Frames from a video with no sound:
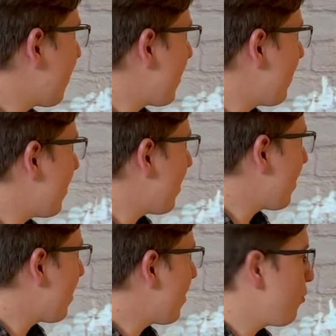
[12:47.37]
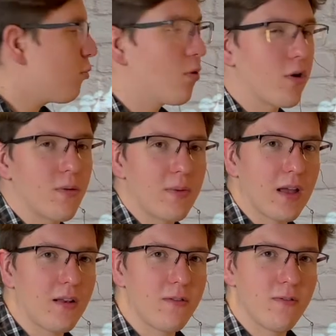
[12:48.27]
give this warm
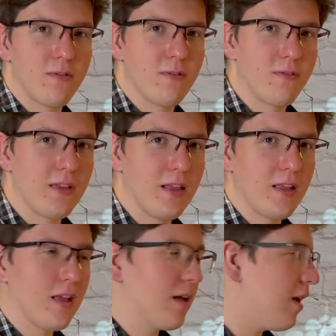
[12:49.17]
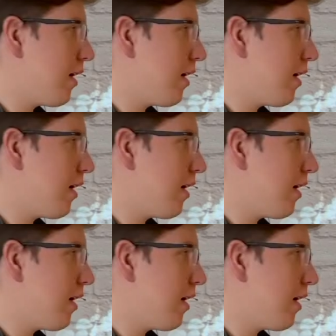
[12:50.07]
kind of feeling